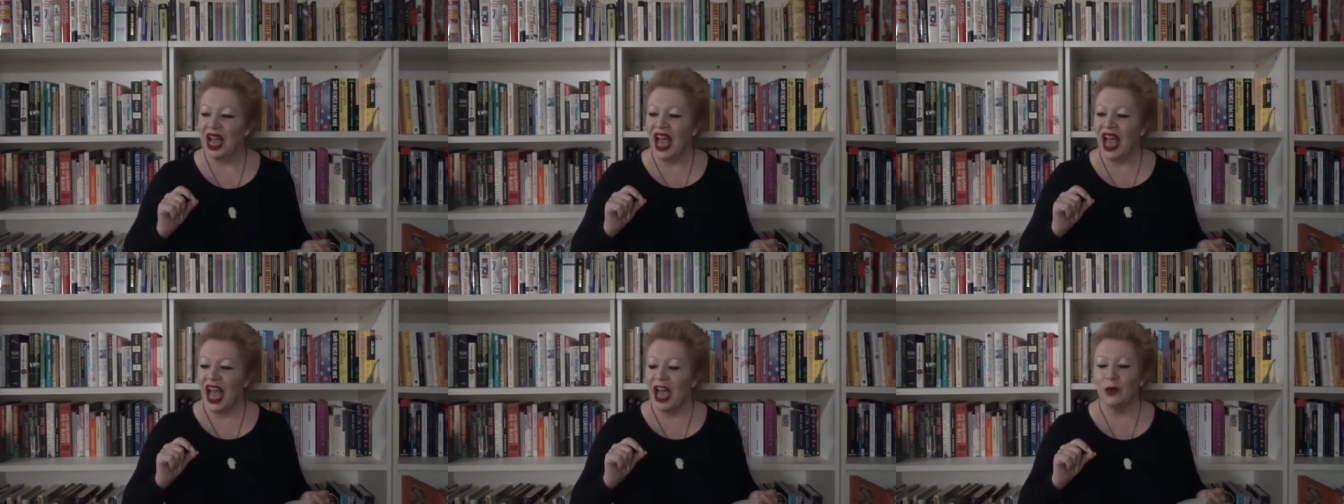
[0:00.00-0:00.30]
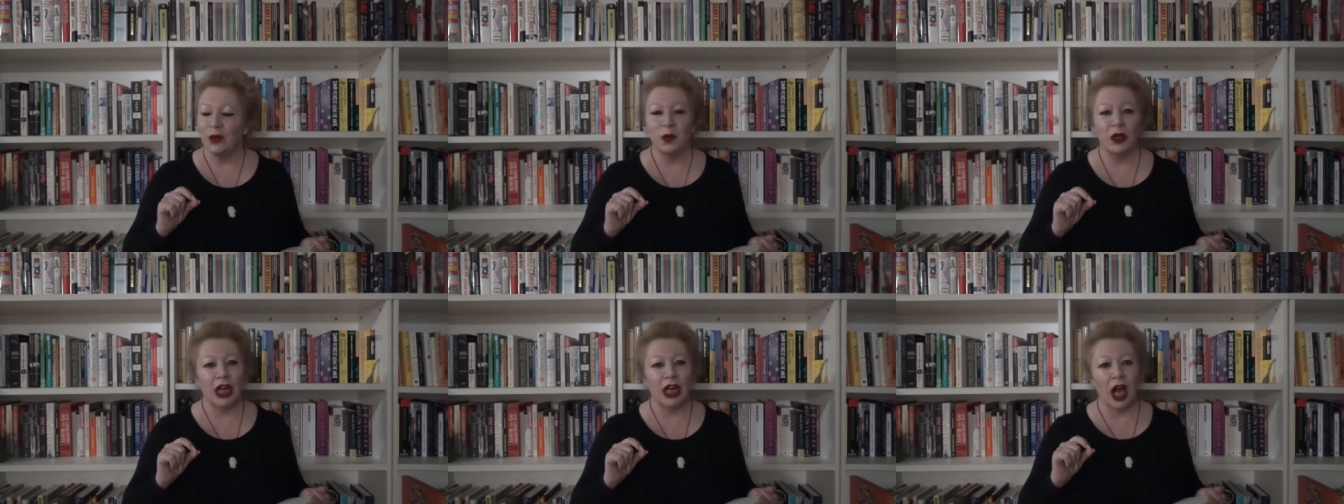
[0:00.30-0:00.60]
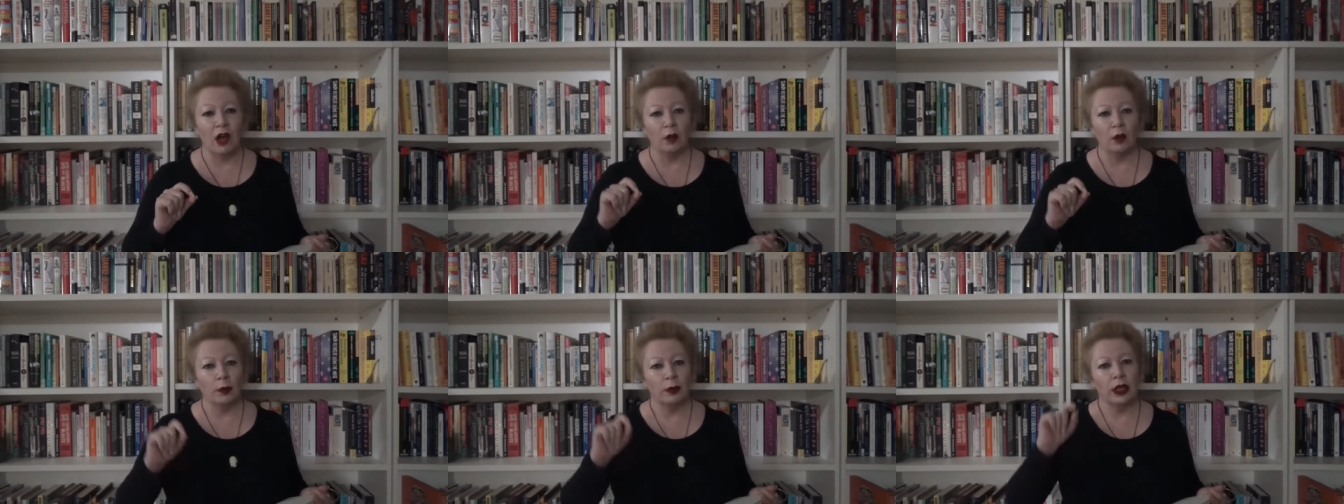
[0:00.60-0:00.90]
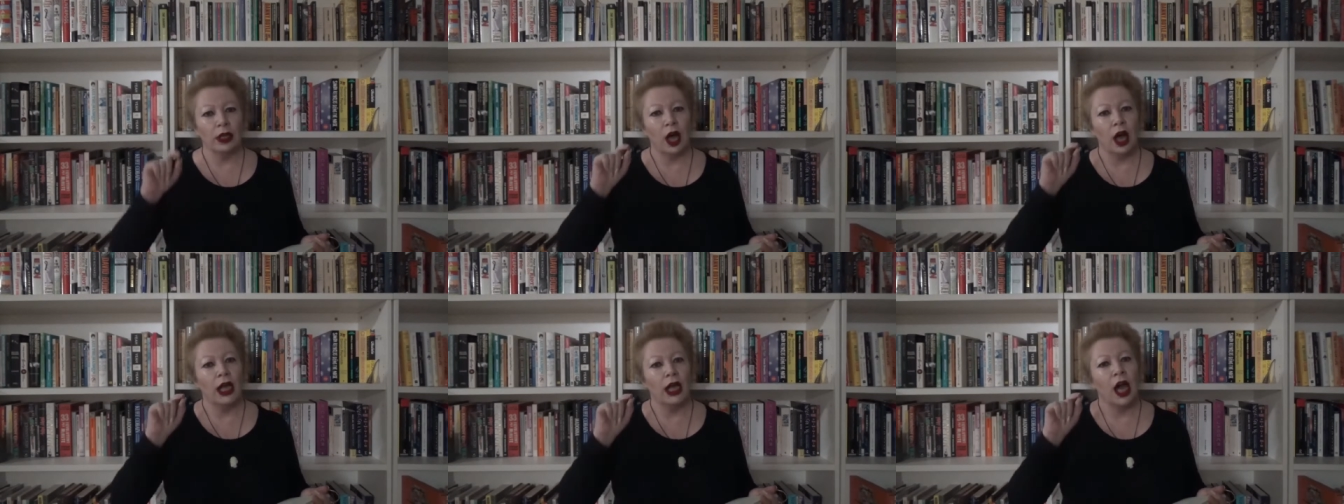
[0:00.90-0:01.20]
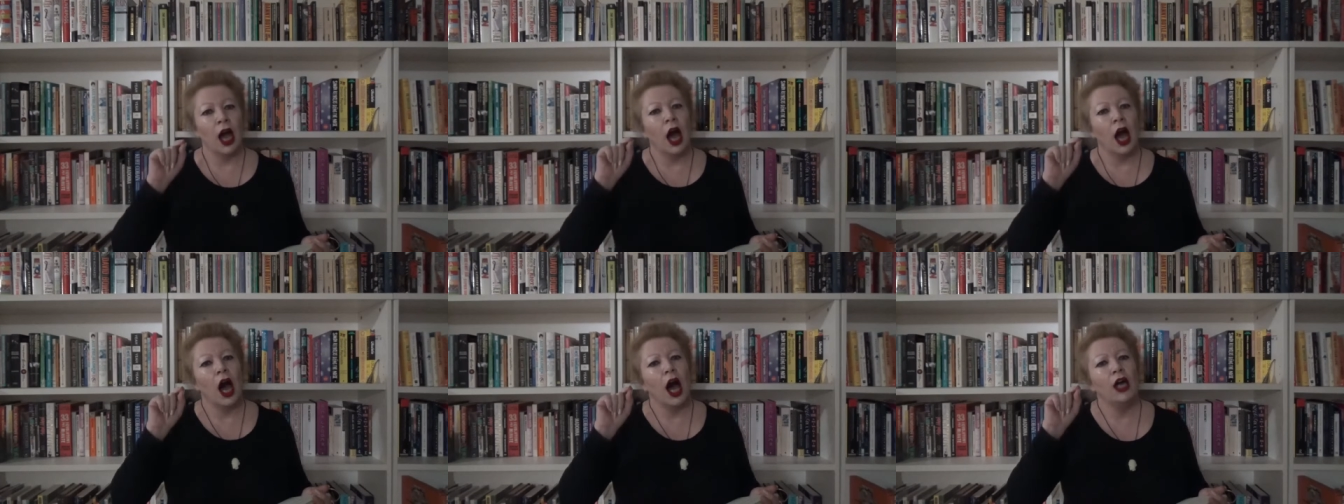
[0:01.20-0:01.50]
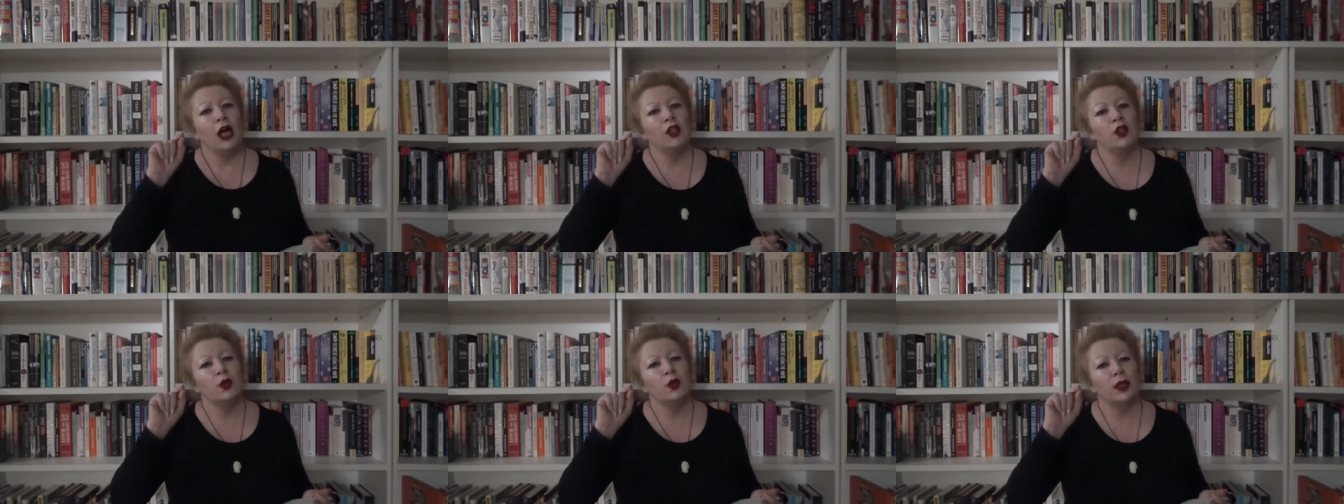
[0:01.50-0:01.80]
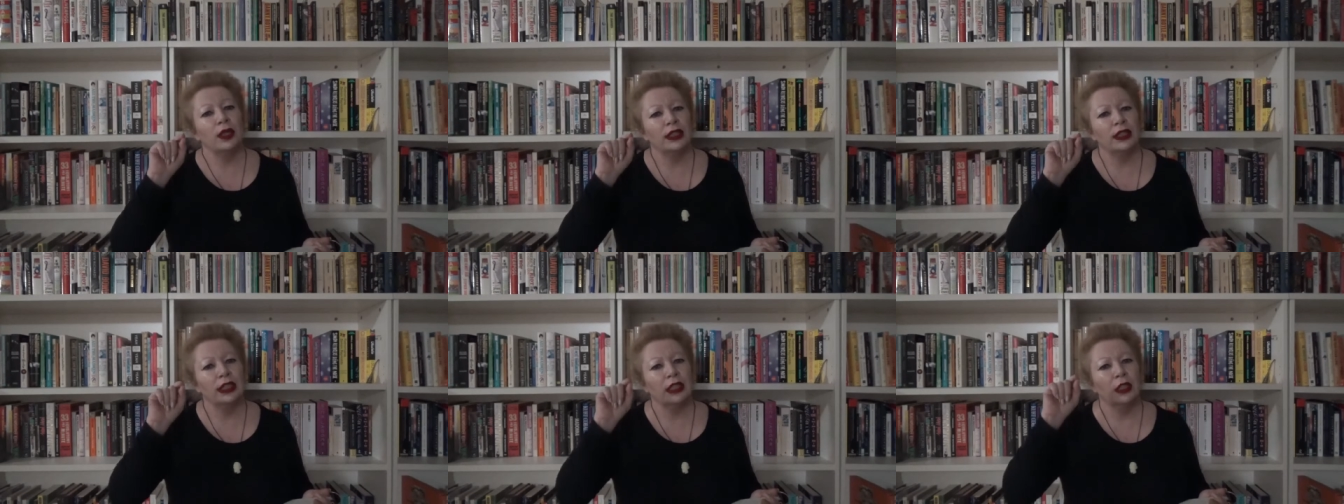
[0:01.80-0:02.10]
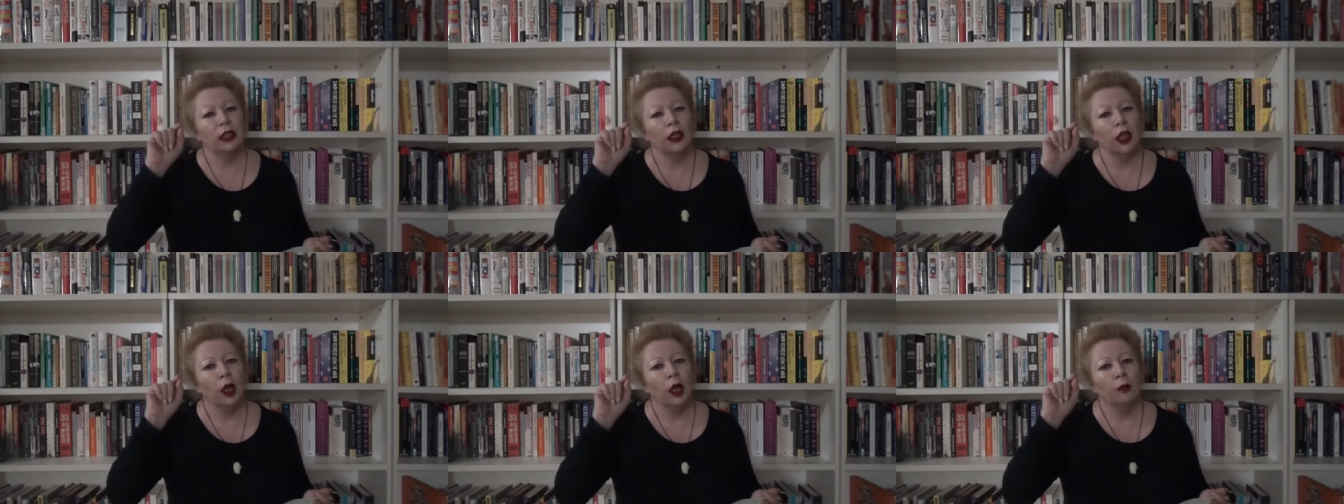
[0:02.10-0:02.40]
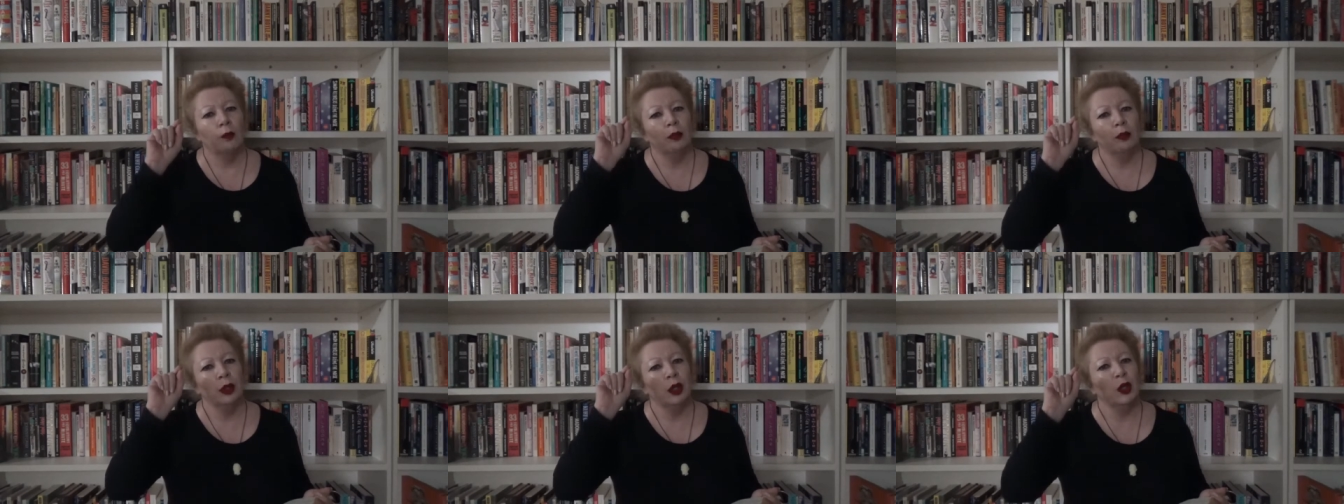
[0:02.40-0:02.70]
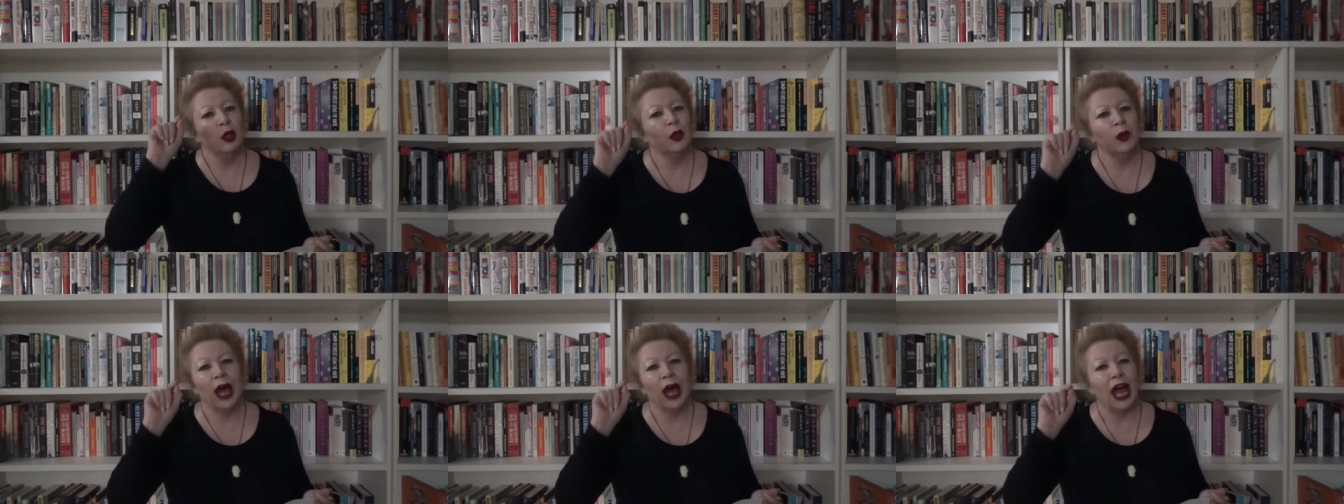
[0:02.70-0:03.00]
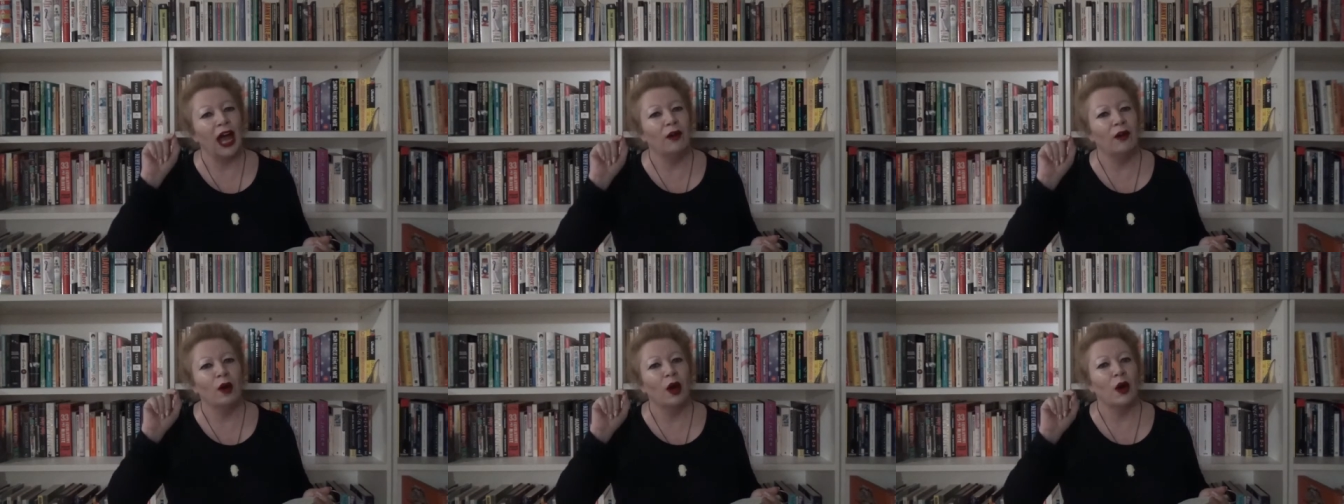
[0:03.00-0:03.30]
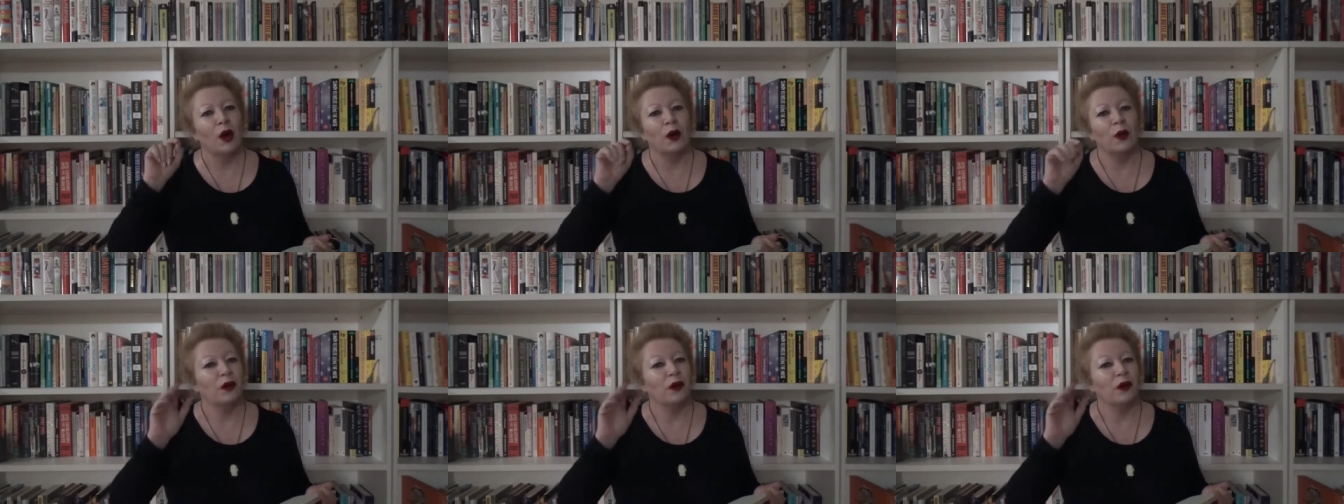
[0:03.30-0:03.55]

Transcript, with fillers: And when I reply, I do the little blue arrow.